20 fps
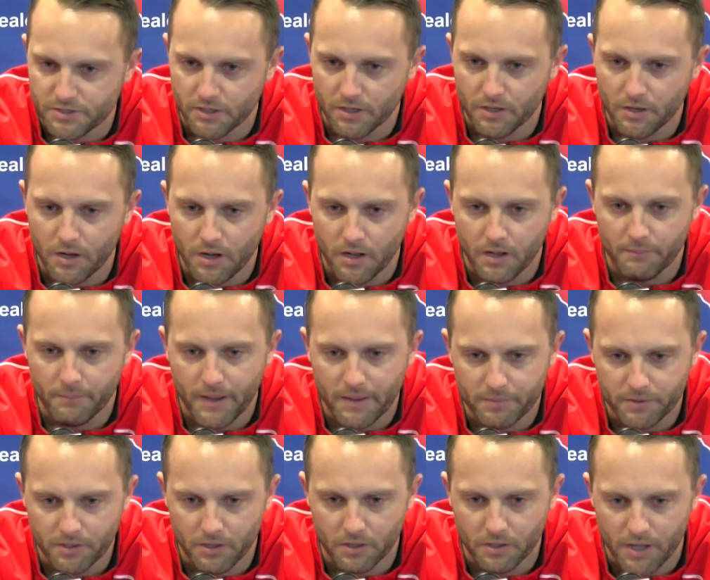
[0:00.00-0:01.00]
your
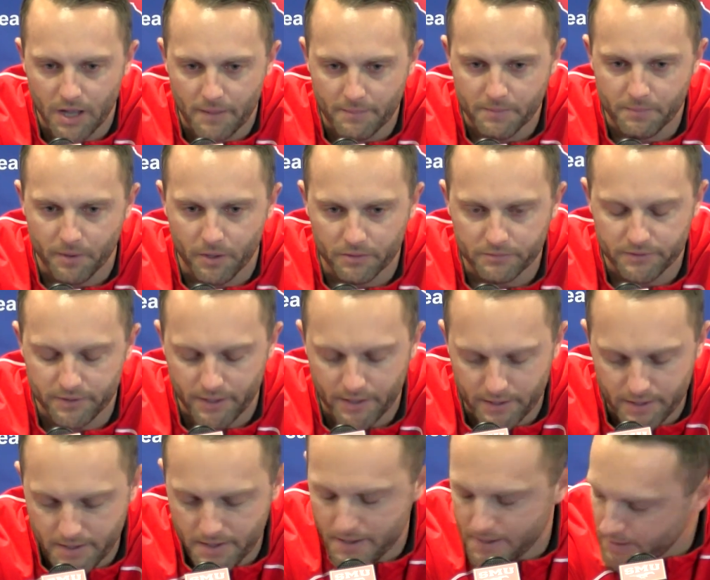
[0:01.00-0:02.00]
baby girl happy birthday.